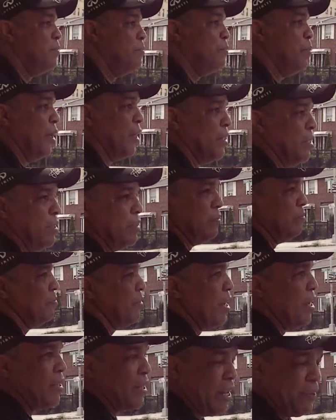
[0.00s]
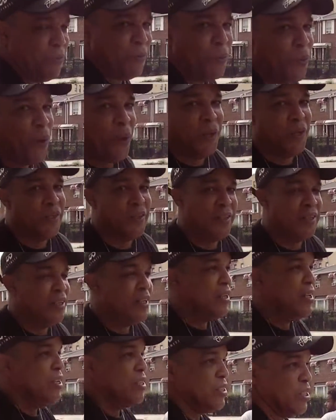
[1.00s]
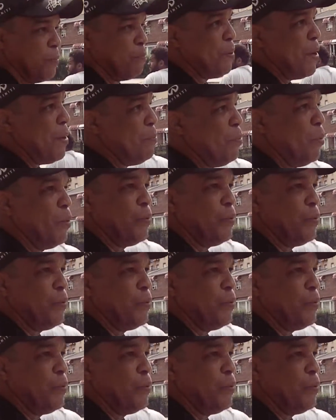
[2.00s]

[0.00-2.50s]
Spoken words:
but not for all. Some people.